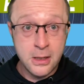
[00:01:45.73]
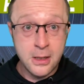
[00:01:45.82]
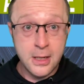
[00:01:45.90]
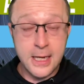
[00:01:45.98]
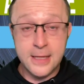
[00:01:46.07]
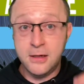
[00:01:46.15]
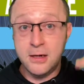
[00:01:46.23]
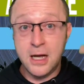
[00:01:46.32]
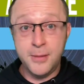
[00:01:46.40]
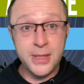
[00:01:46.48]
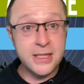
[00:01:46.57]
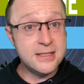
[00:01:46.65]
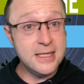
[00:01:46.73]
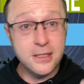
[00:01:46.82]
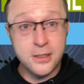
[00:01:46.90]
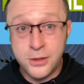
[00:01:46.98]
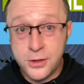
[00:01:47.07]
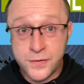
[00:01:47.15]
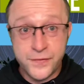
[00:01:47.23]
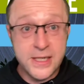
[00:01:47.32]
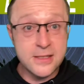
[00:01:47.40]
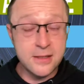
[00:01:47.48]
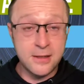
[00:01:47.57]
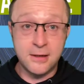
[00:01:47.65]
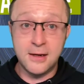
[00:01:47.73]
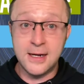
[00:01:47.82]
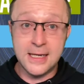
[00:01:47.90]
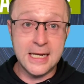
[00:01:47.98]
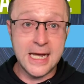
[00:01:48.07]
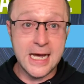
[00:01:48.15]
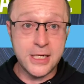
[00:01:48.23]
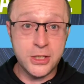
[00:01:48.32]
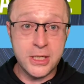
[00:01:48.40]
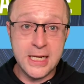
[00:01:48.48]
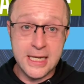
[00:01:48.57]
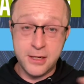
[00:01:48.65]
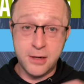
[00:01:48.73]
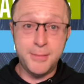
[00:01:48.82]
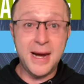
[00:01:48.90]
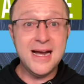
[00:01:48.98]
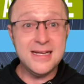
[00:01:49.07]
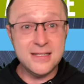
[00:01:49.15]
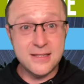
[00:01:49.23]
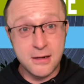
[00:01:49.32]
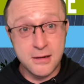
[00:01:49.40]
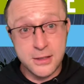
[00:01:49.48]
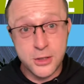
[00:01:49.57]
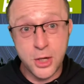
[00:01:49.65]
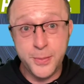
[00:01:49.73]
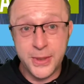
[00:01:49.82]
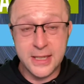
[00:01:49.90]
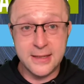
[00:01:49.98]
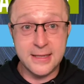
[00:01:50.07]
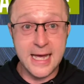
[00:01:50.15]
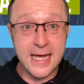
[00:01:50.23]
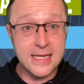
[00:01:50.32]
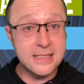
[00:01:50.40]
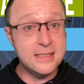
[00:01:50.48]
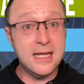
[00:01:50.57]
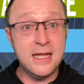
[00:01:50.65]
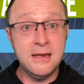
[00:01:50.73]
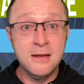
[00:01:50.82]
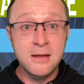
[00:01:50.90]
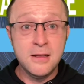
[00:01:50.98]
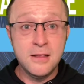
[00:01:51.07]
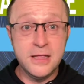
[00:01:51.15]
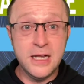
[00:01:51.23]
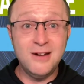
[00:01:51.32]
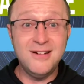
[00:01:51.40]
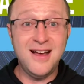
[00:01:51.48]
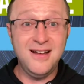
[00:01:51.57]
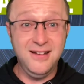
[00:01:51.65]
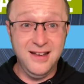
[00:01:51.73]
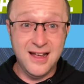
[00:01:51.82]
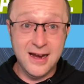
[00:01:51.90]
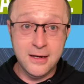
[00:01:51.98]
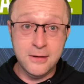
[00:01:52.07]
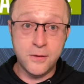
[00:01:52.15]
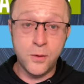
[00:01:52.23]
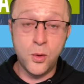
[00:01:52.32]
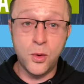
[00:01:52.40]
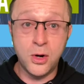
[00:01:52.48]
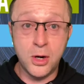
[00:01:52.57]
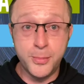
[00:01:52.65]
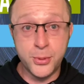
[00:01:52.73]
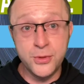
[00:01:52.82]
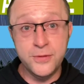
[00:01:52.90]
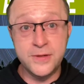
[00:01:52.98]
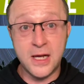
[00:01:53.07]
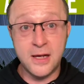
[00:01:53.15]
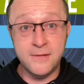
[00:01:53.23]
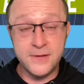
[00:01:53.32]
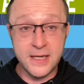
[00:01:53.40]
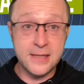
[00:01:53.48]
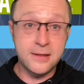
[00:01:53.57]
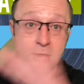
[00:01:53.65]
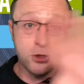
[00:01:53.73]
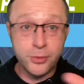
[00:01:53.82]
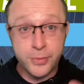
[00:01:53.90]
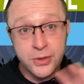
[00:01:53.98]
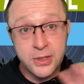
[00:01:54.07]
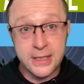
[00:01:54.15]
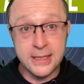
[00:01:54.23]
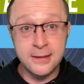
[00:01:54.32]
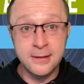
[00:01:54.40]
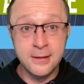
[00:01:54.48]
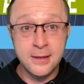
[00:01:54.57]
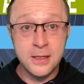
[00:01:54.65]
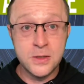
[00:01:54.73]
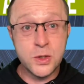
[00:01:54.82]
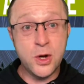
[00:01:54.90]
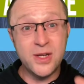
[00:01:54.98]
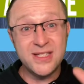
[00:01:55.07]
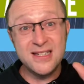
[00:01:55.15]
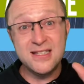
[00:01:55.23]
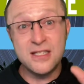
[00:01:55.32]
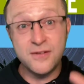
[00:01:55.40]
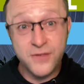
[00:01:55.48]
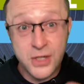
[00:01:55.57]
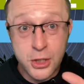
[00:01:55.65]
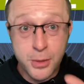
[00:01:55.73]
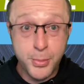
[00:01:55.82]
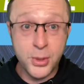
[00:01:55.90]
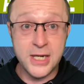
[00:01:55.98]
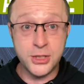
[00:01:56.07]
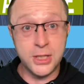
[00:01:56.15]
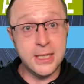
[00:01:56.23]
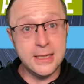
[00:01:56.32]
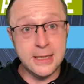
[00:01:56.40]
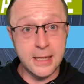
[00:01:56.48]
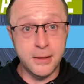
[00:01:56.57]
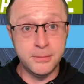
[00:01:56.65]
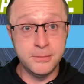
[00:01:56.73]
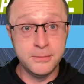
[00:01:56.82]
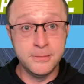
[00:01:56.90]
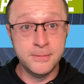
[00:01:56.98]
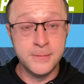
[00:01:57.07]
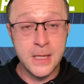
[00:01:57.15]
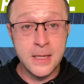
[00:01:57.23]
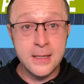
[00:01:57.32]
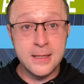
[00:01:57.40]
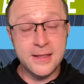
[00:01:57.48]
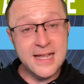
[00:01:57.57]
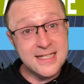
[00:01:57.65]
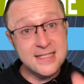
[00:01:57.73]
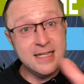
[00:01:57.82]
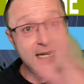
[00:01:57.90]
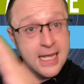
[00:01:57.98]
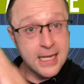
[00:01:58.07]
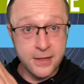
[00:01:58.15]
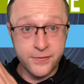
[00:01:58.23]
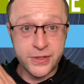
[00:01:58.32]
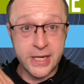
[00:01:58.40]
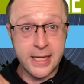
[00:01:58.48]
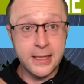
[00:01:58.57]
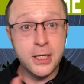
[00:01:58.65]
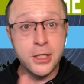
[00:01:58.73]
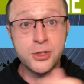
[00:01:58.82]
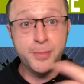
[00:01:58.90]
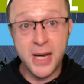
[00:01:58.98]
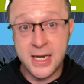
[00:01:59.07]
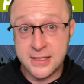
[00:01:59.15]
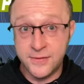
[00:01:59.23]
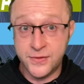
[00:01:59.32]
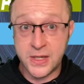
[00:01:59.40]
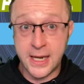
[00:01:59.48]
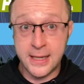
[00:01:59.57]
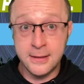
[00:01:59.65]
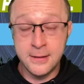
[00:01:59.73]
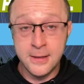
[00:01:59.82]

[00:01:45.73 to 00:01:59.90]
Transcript: and they're not being seen in news feeds and they're not getting action. In their minds, they're interpreting that as that they're not liked or approved of in their community. It's causing severe depression in them. Now that's the negative side. Here's the positive side.